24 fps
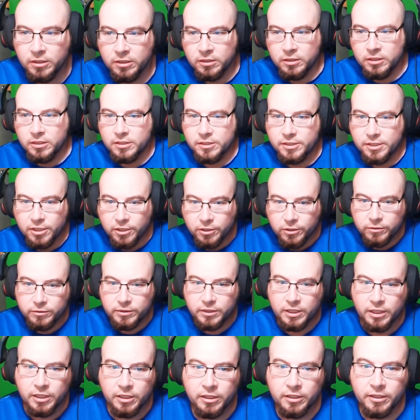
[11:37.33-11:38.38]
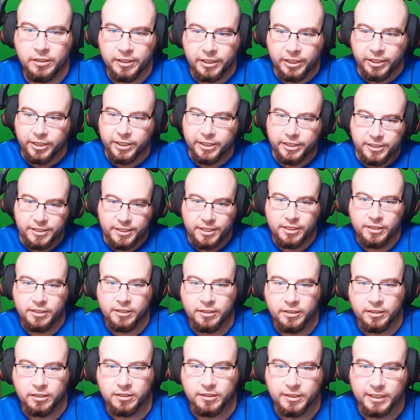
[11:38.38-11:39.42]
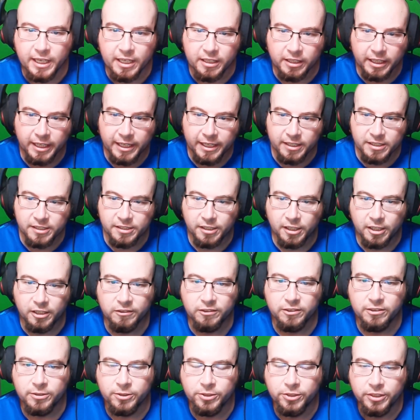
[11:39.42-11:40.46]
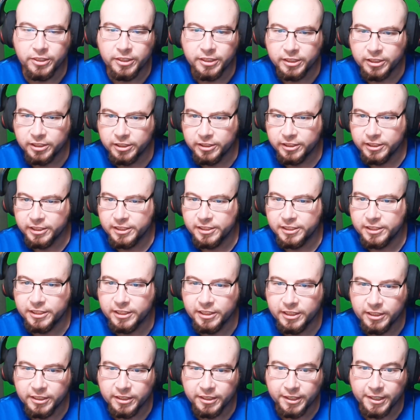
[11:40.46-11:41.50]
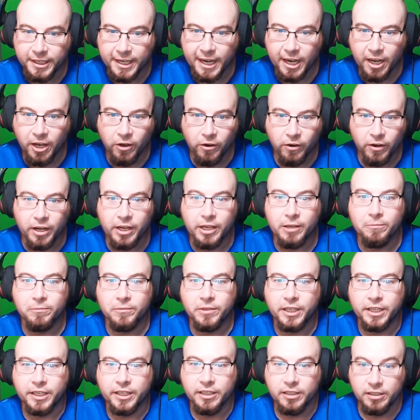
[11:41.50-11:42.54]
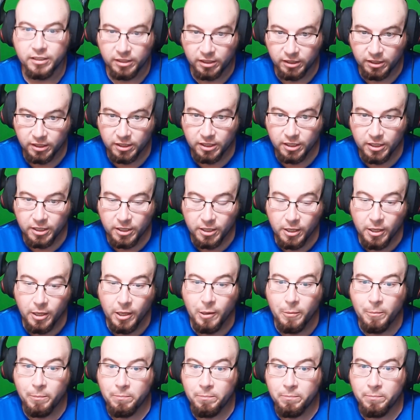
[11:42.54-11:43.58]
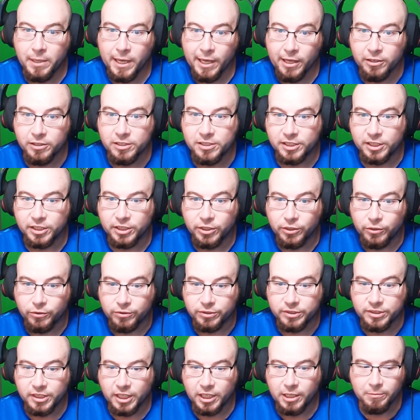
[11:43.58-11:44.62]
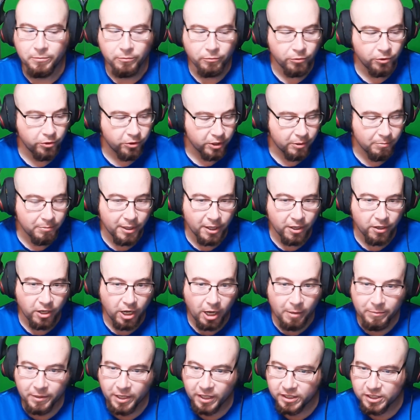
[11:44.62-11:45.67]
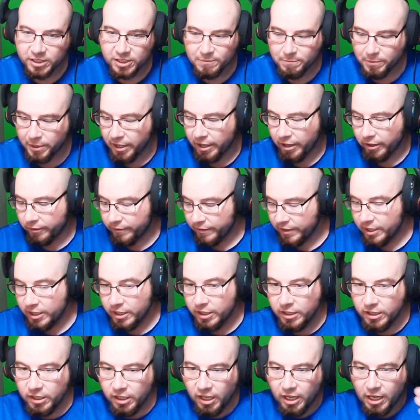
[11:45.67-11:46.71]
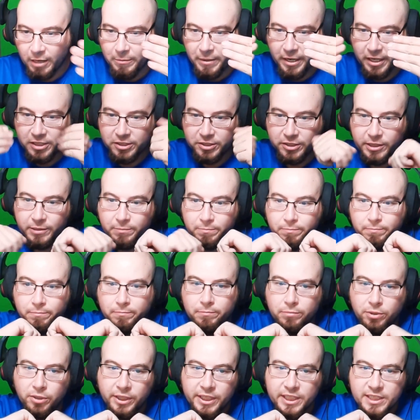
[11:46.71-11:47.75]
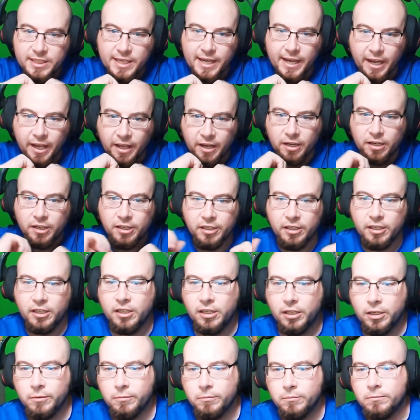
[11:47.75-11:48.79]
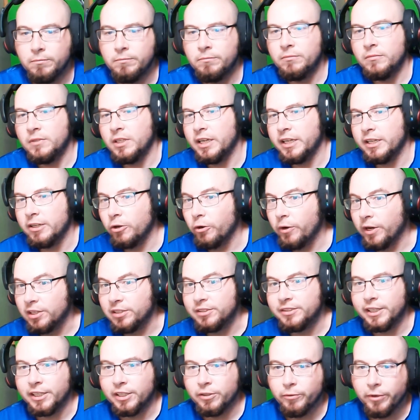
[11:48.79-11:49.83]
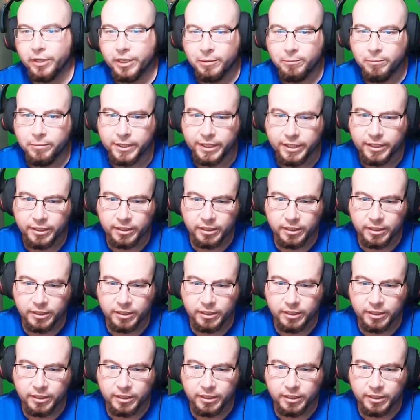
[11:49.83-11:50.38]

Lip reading: So there it is. That light is off. You can clearly see now I'm like pale as a ghost. I'm really pale. I'm not this pale. I'm actually pretty tan. I go outside quite a bit.